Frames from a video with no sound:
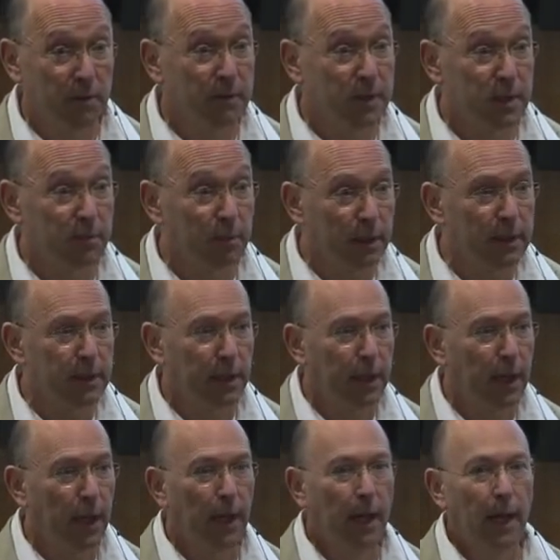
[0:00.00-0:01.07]
disability,
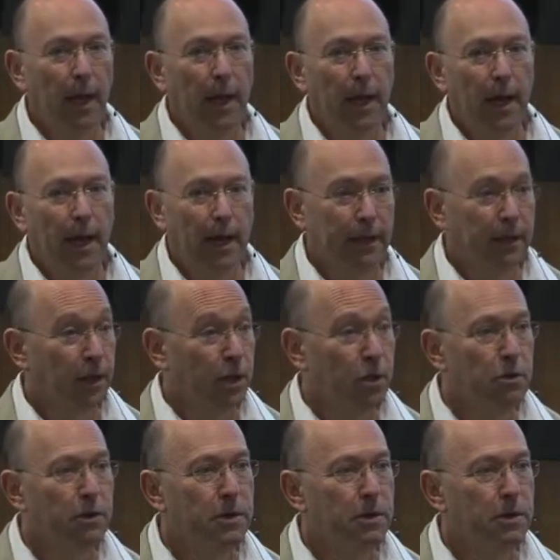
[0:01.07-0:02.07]
and the huge